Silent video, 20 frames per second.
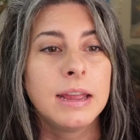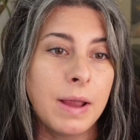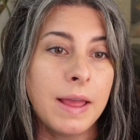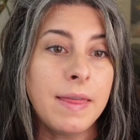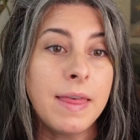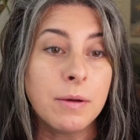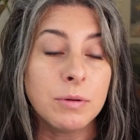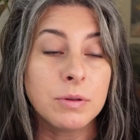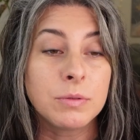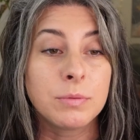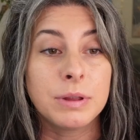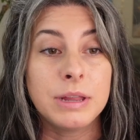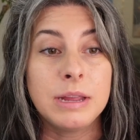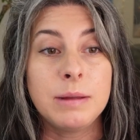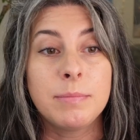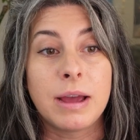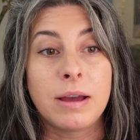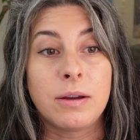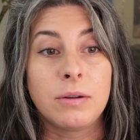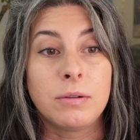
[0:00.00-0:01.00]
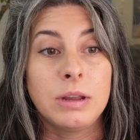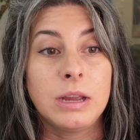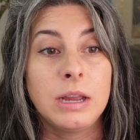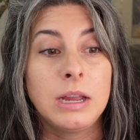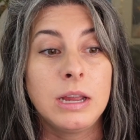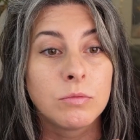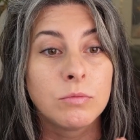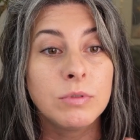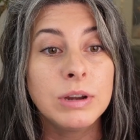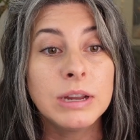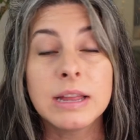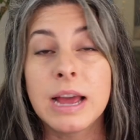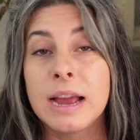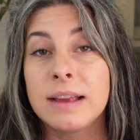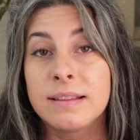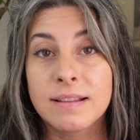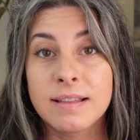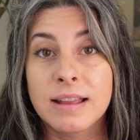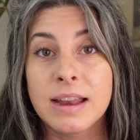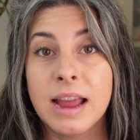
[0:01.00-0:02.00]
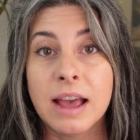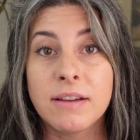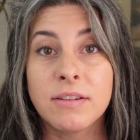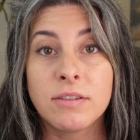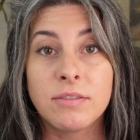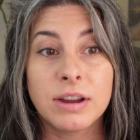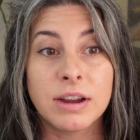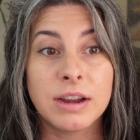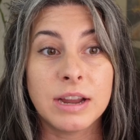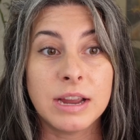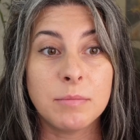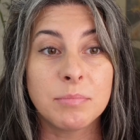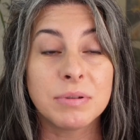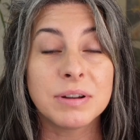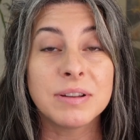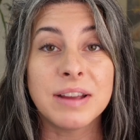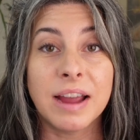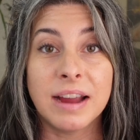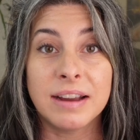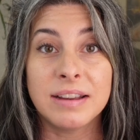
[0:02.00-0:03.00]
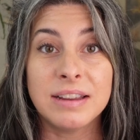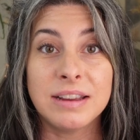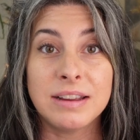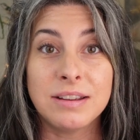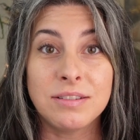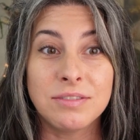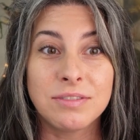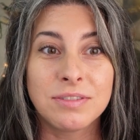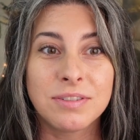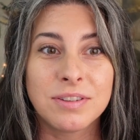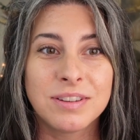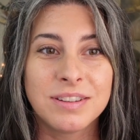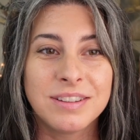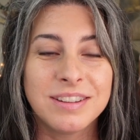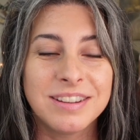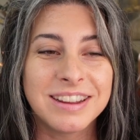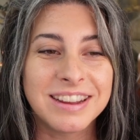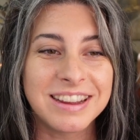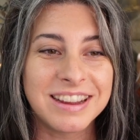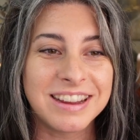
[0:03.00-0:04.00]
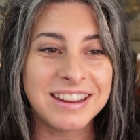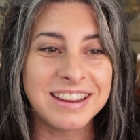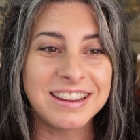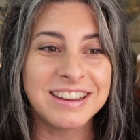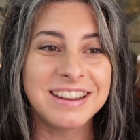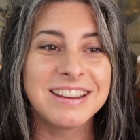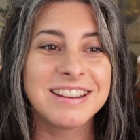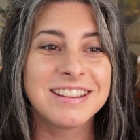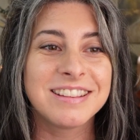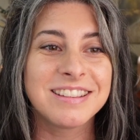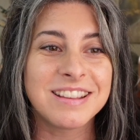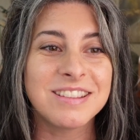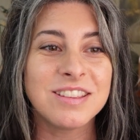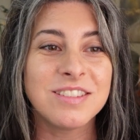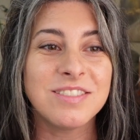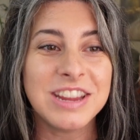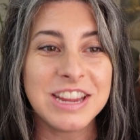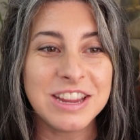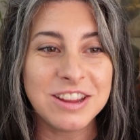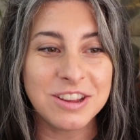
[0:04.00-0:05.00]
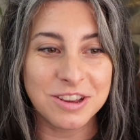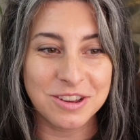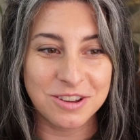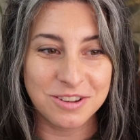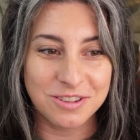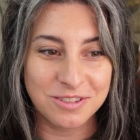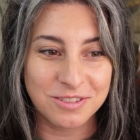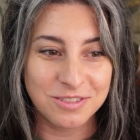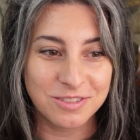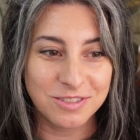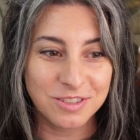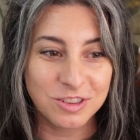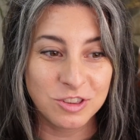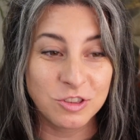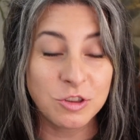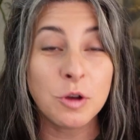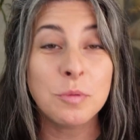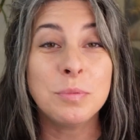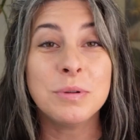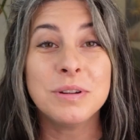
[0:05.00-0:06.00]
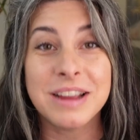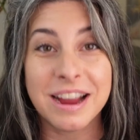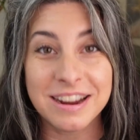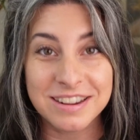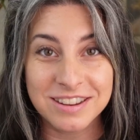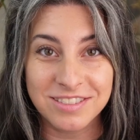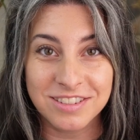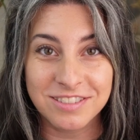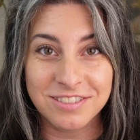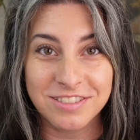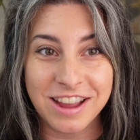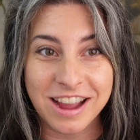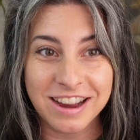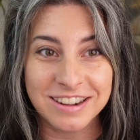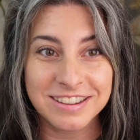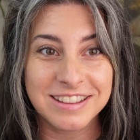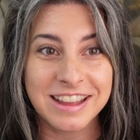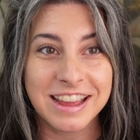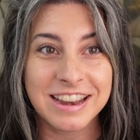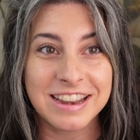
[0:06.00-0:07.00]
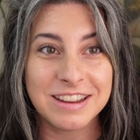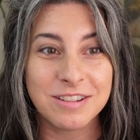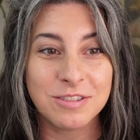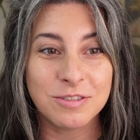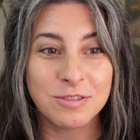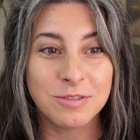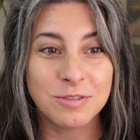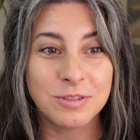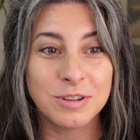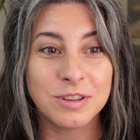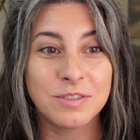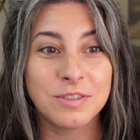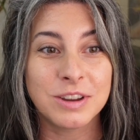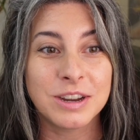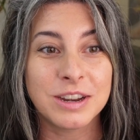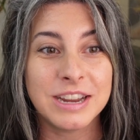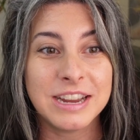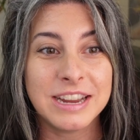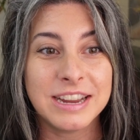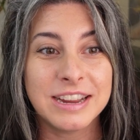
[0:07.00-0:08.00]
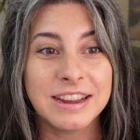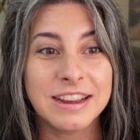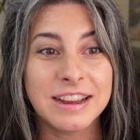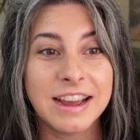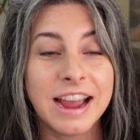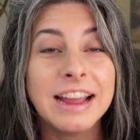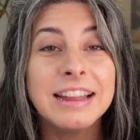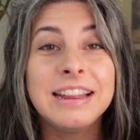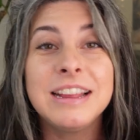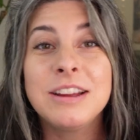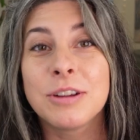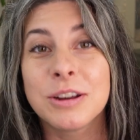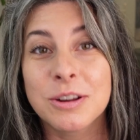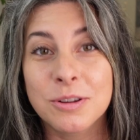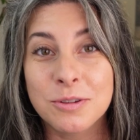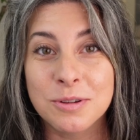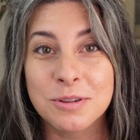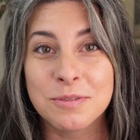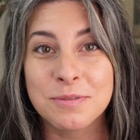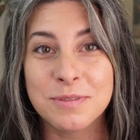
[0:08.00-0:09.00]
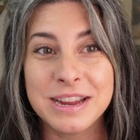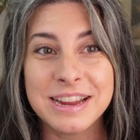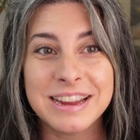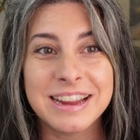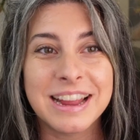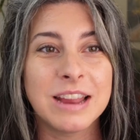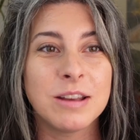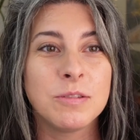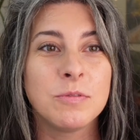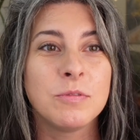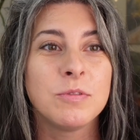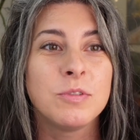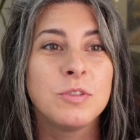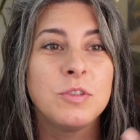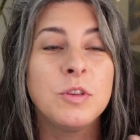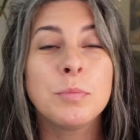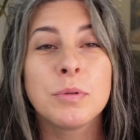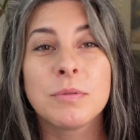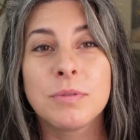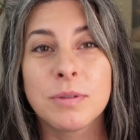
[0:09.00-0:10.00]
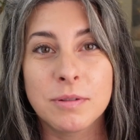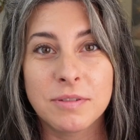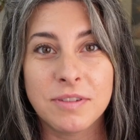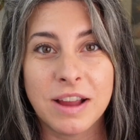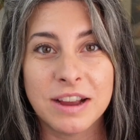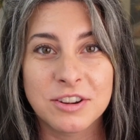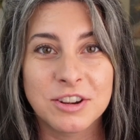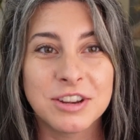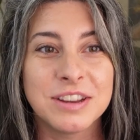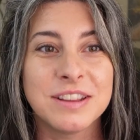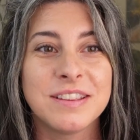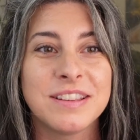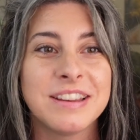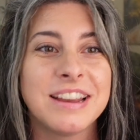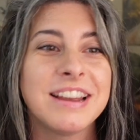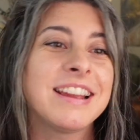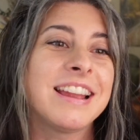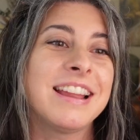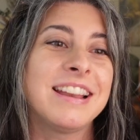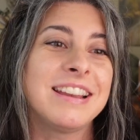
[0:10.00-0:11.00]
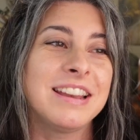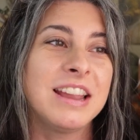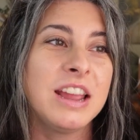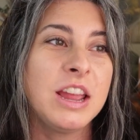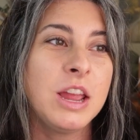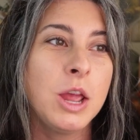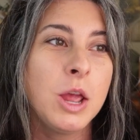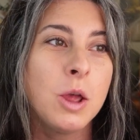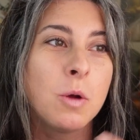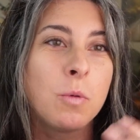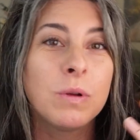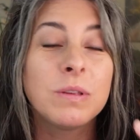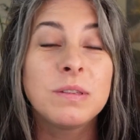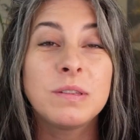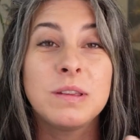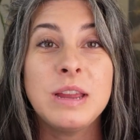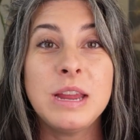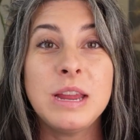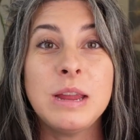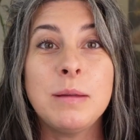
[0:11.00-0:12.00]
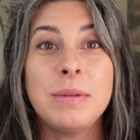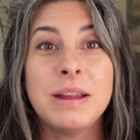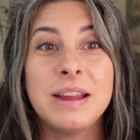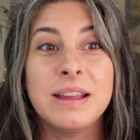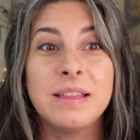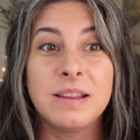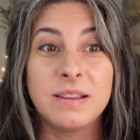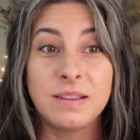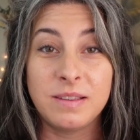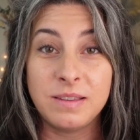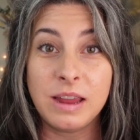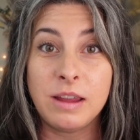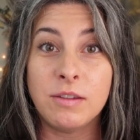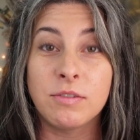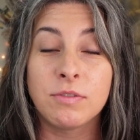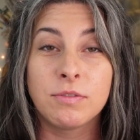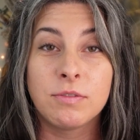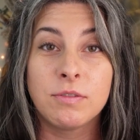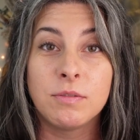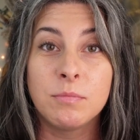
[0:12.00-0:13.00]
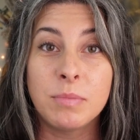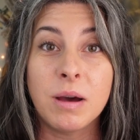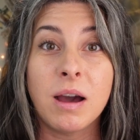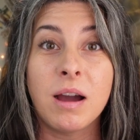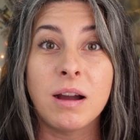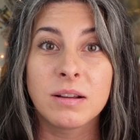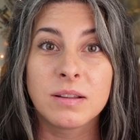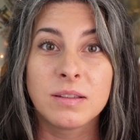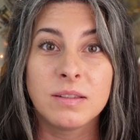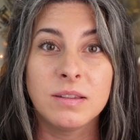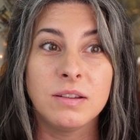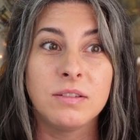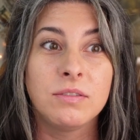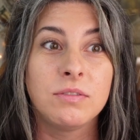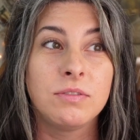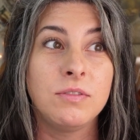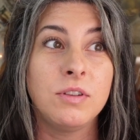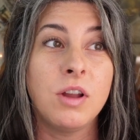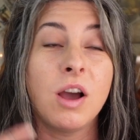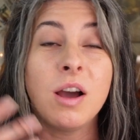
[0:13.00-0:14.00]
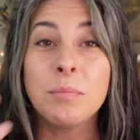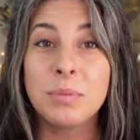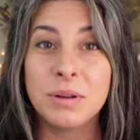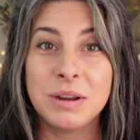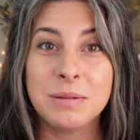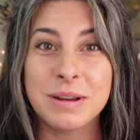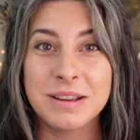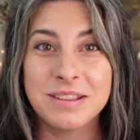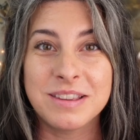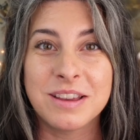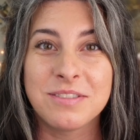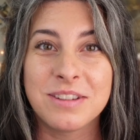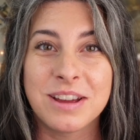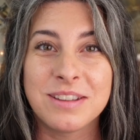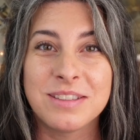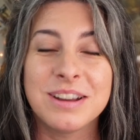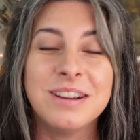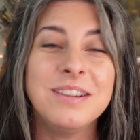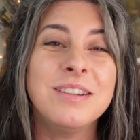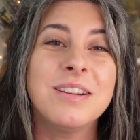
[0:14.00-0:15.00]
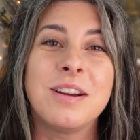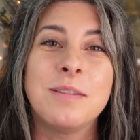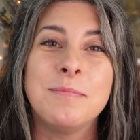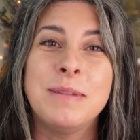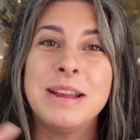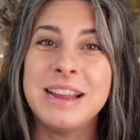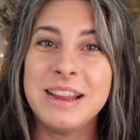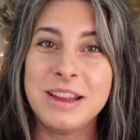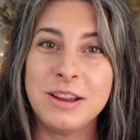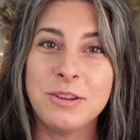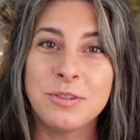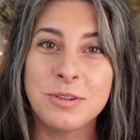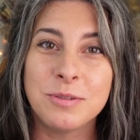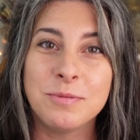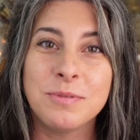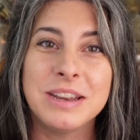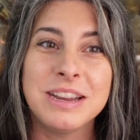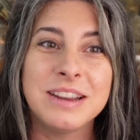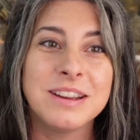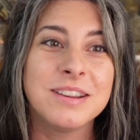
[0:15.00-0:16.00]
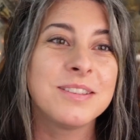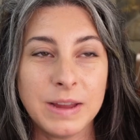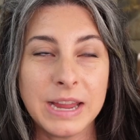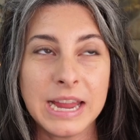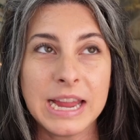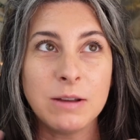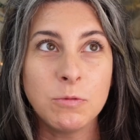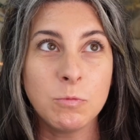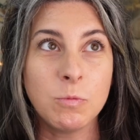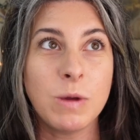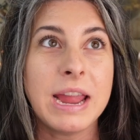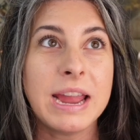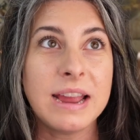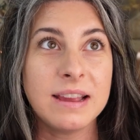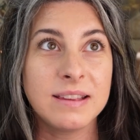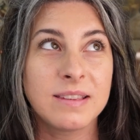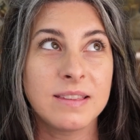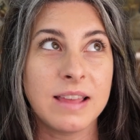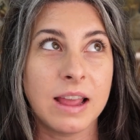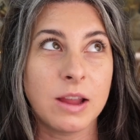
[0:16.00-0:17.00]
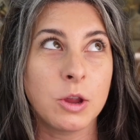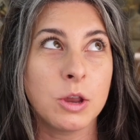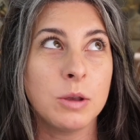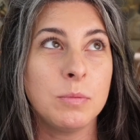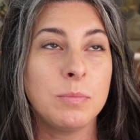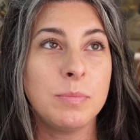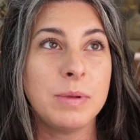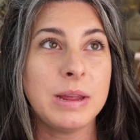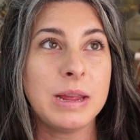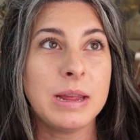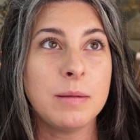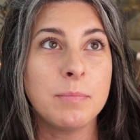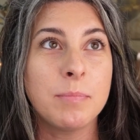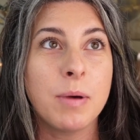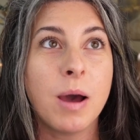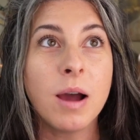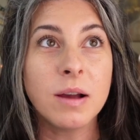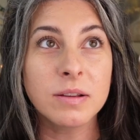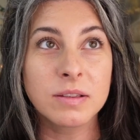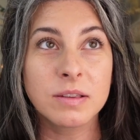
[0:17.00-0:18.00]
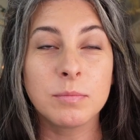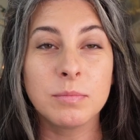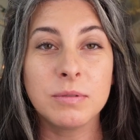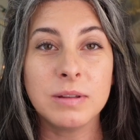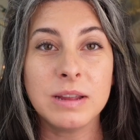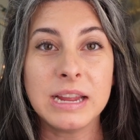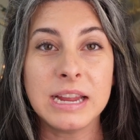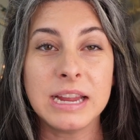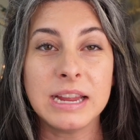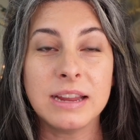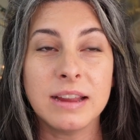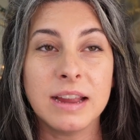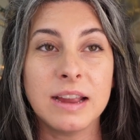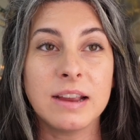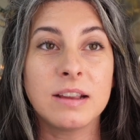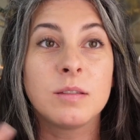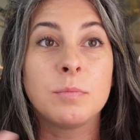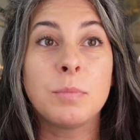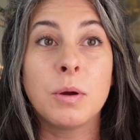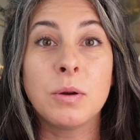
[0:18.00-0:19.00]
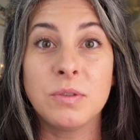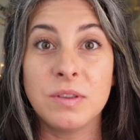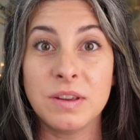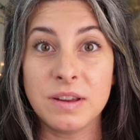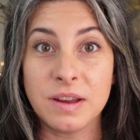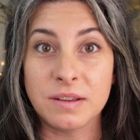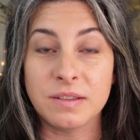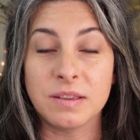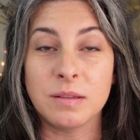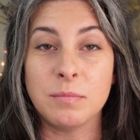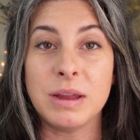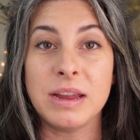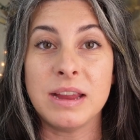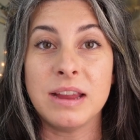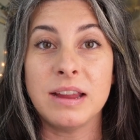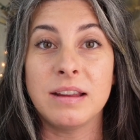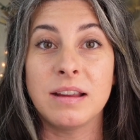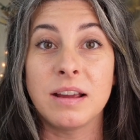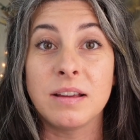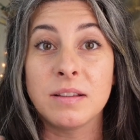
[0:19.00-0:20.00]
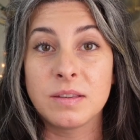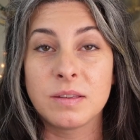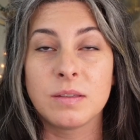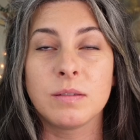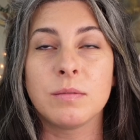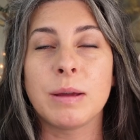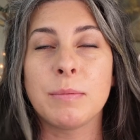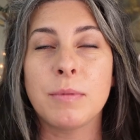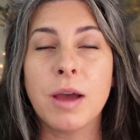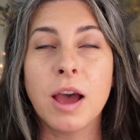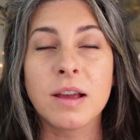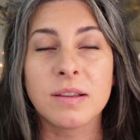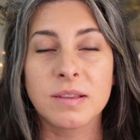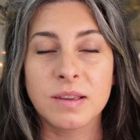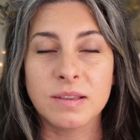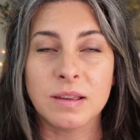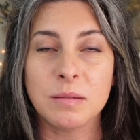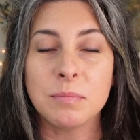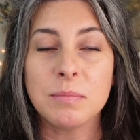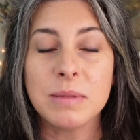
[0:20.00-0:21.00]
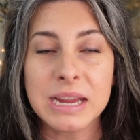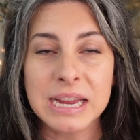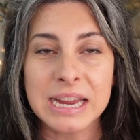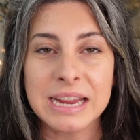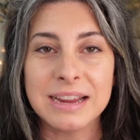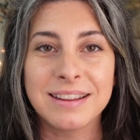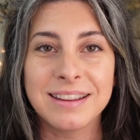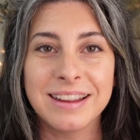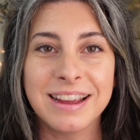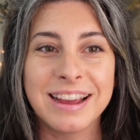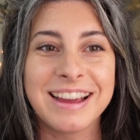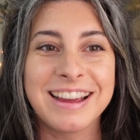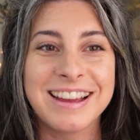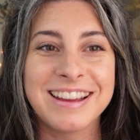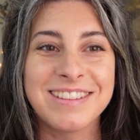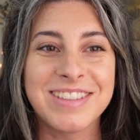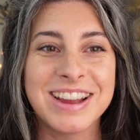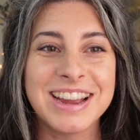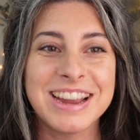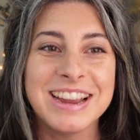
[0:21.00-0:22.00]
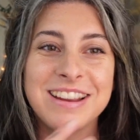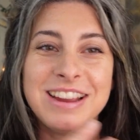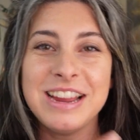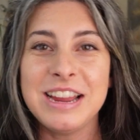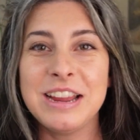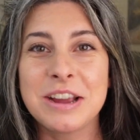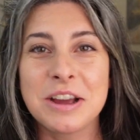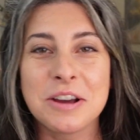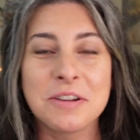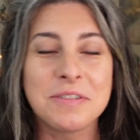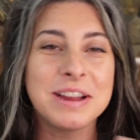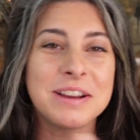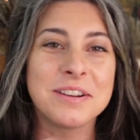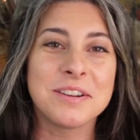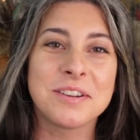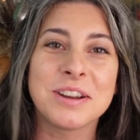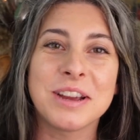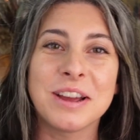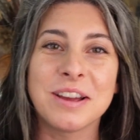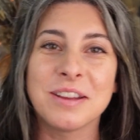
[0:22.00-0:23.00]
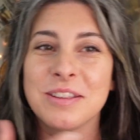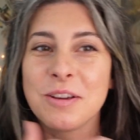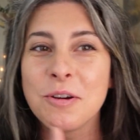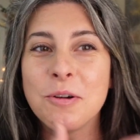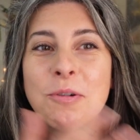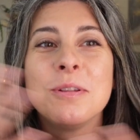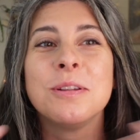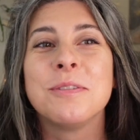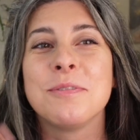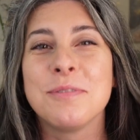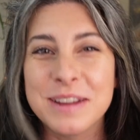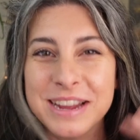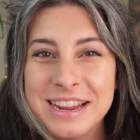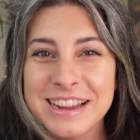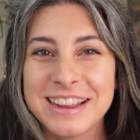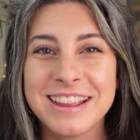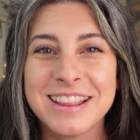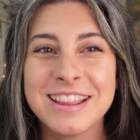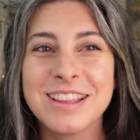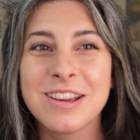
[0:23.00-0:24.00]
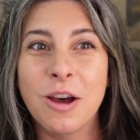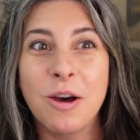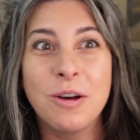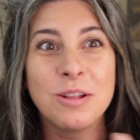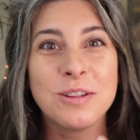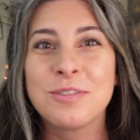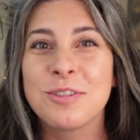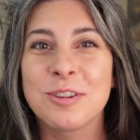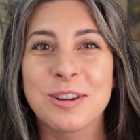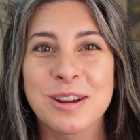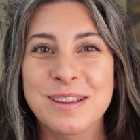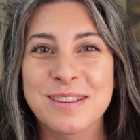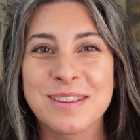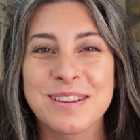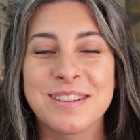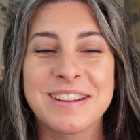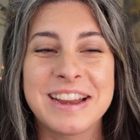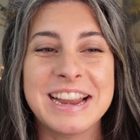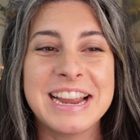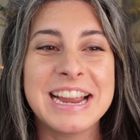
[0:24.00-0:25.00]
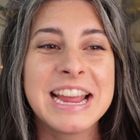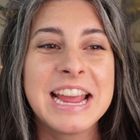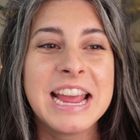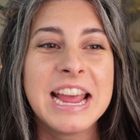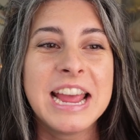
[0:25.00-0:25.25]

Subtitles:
And that was really about realizing that I have a very protective sense of ego. So protective, in fact, that it was very highly critical of me and super perfectionistic and wants to keep me in this safe box of not putting myself out there, not making YouTube videos in ways that could be possibly exposing us and making us as in me, my ego, my inner child, the whole of me, all of Carissa, right?